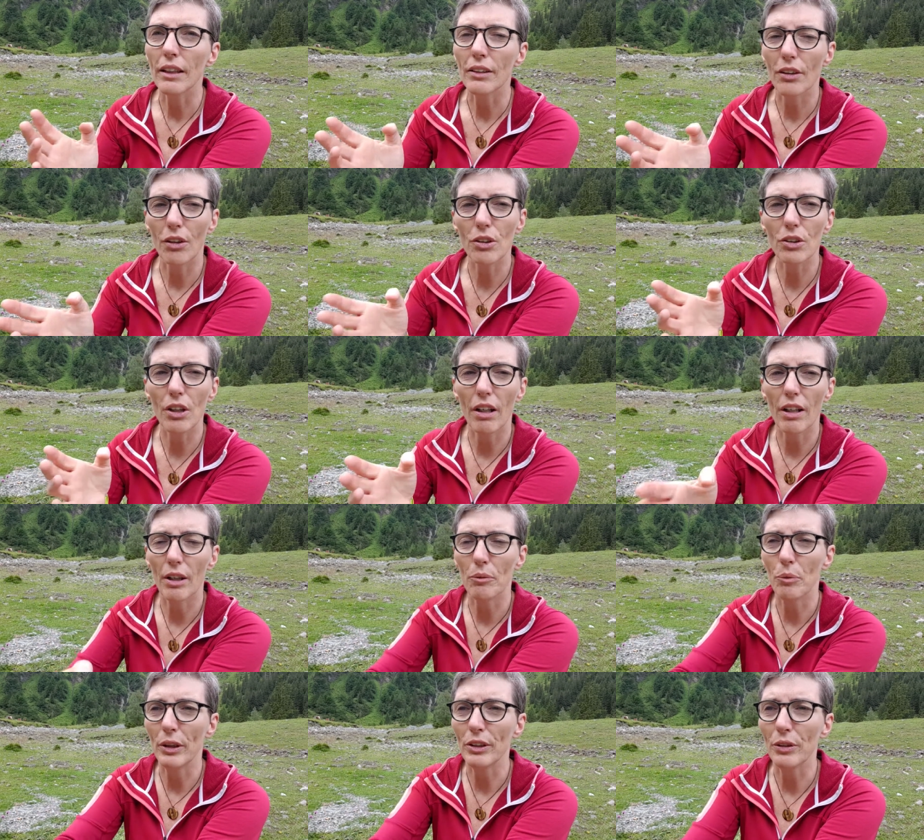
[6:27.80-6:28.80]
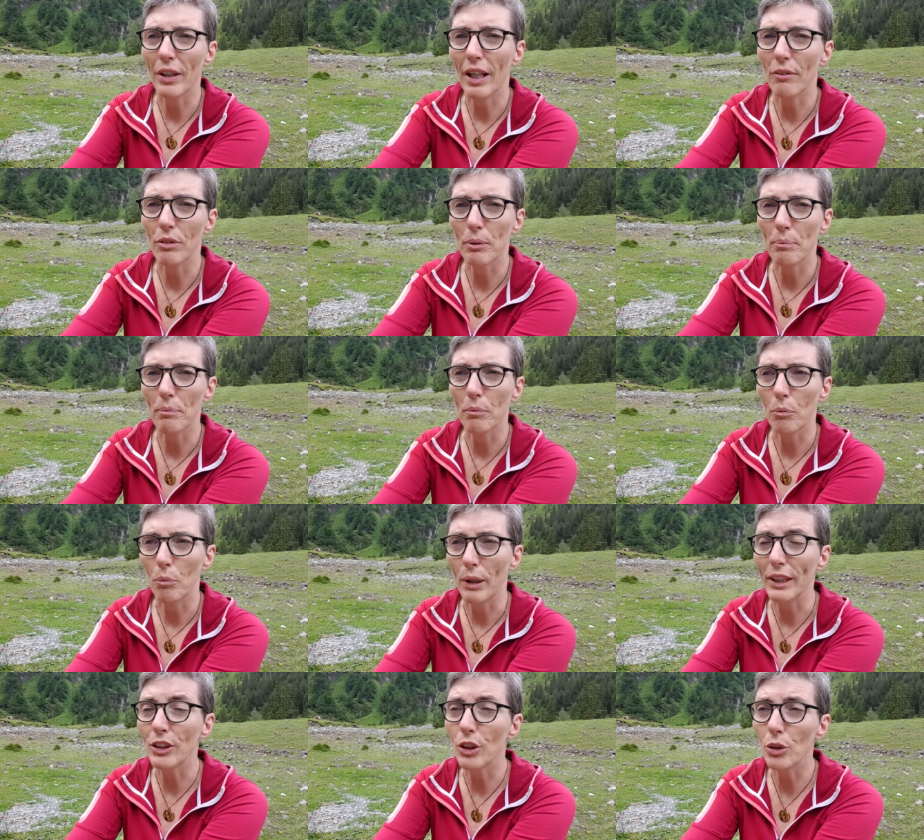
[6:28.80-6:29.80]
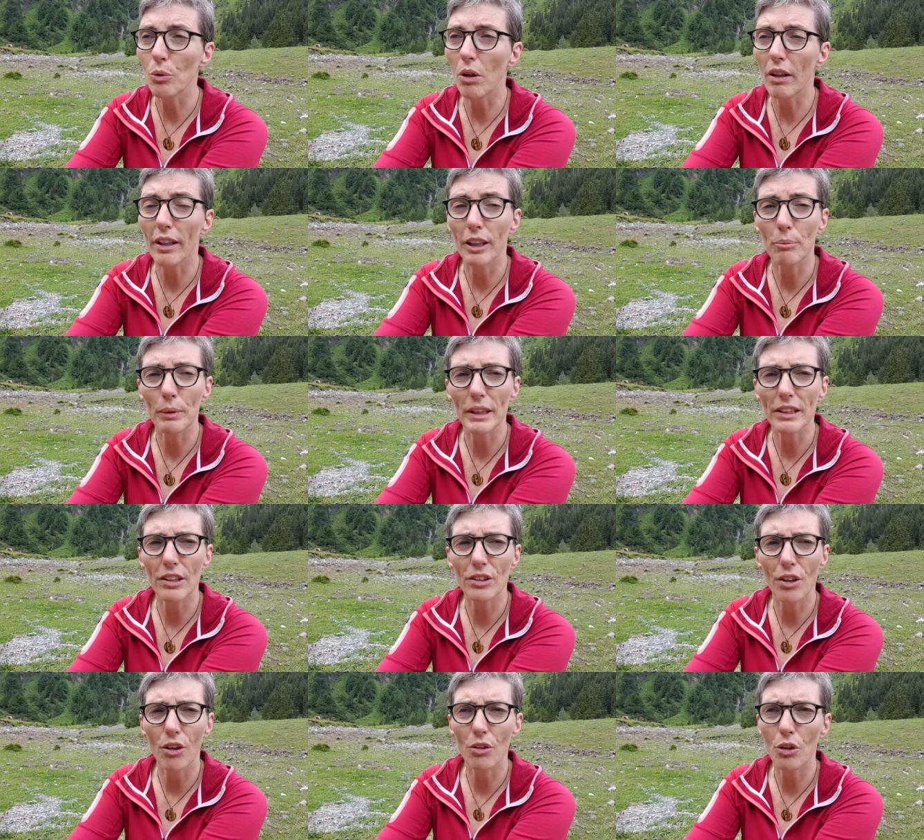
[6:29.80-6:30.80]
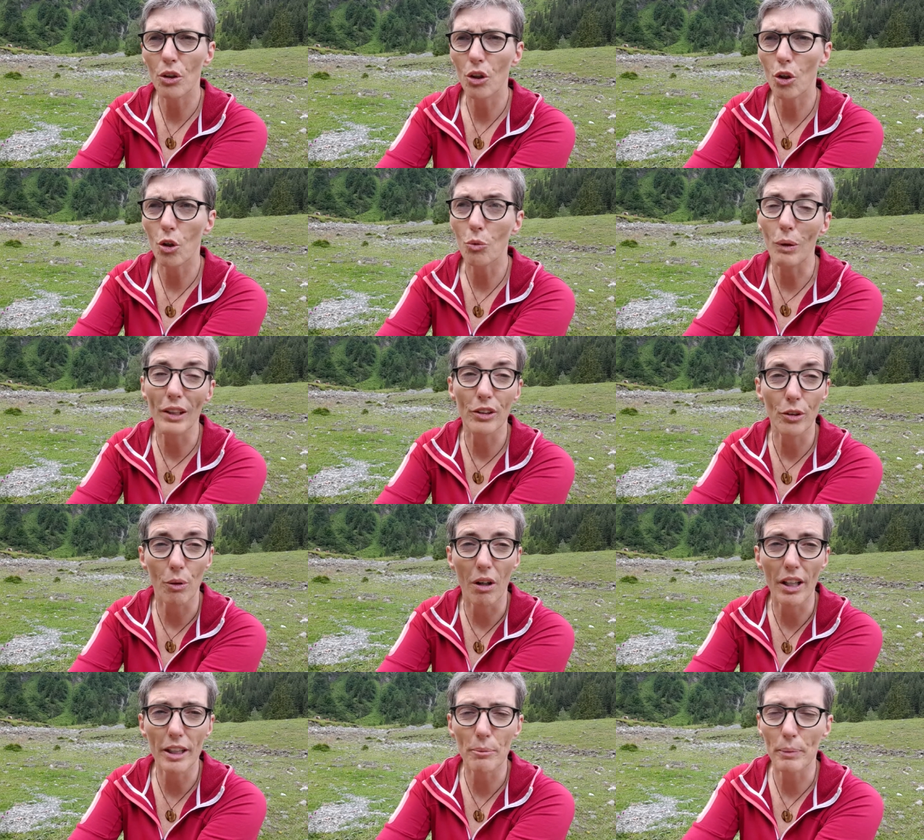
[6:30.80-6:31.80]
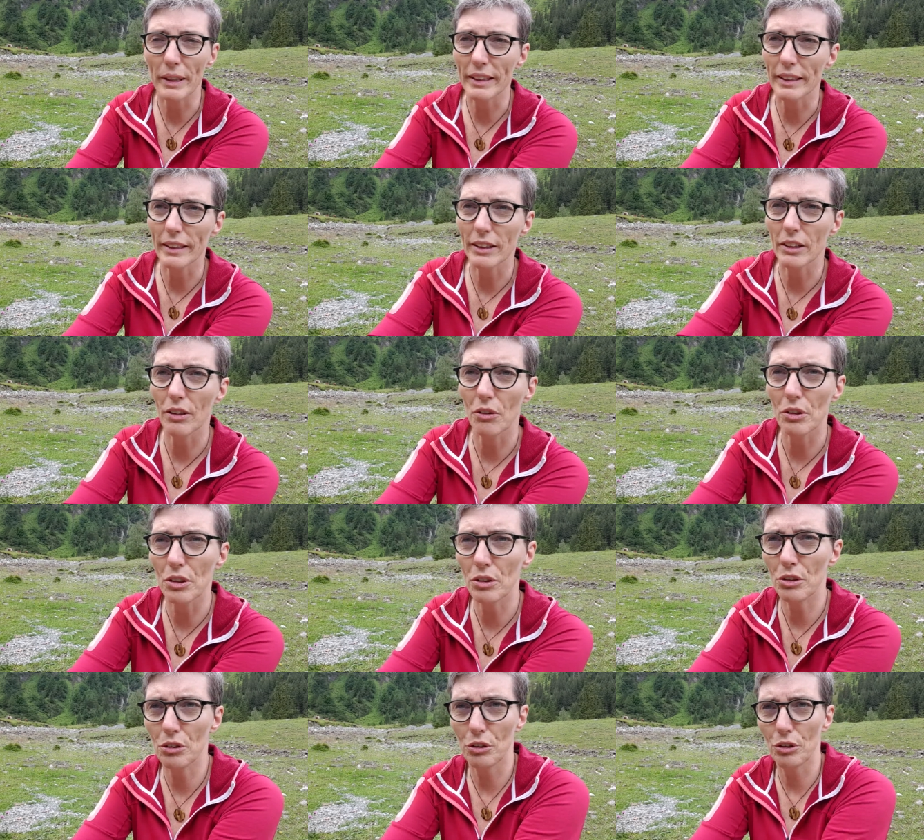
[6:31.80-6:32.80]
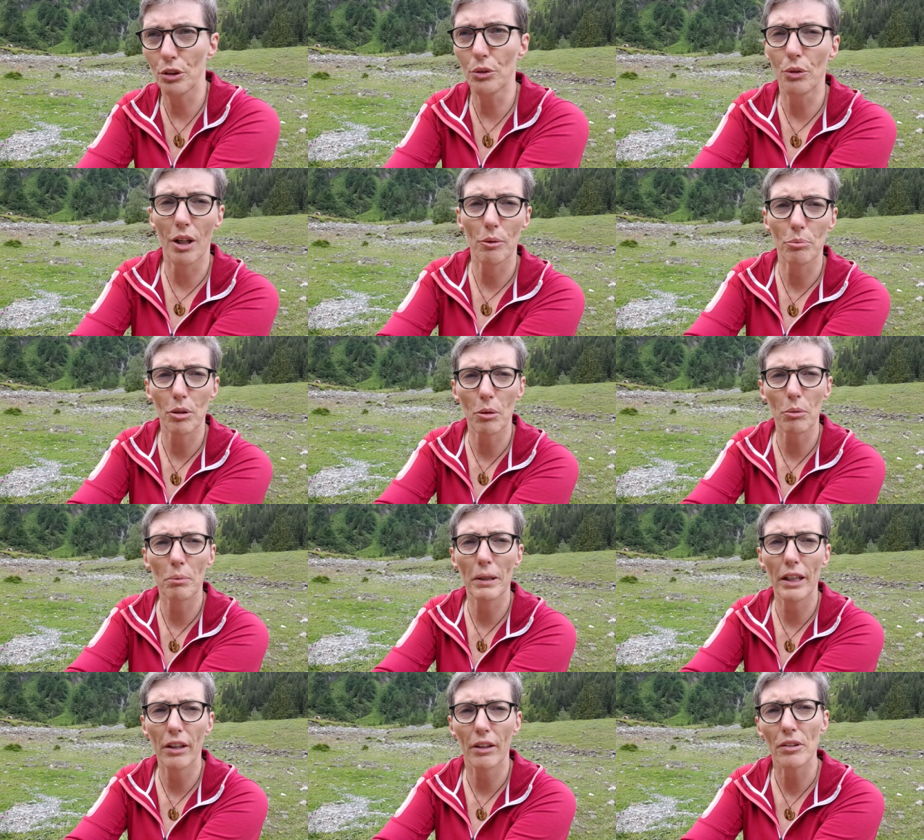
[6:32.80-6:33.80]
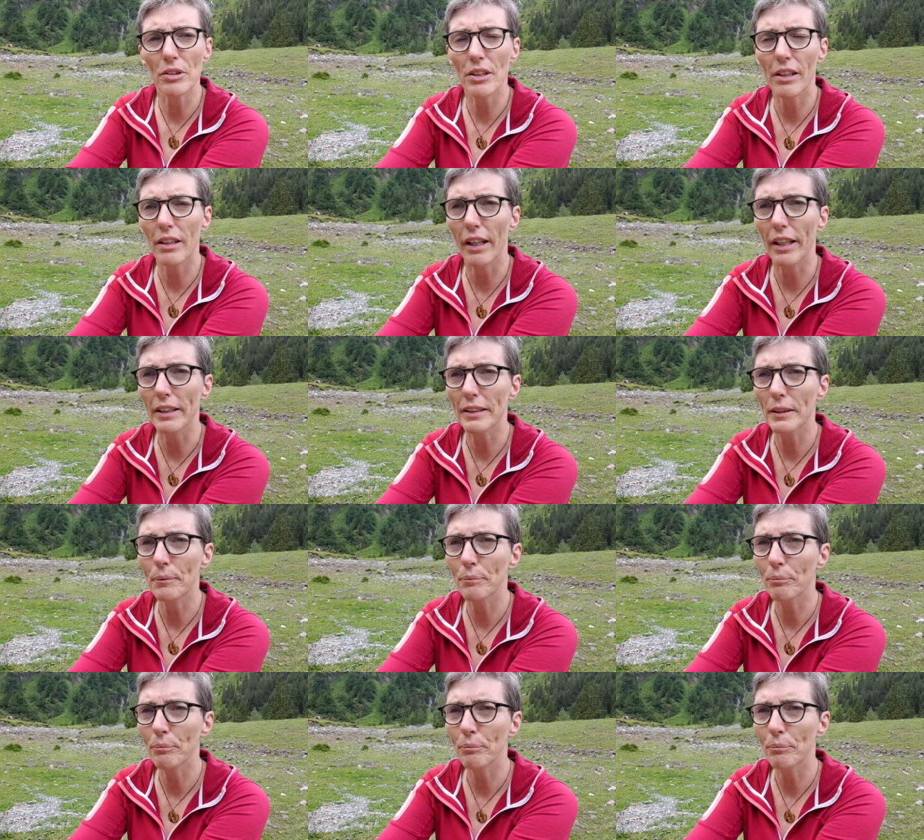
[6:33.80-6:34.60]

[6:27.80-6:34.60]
those are when you have a when you are the business owner or when you are the business, those two are probably closely linked.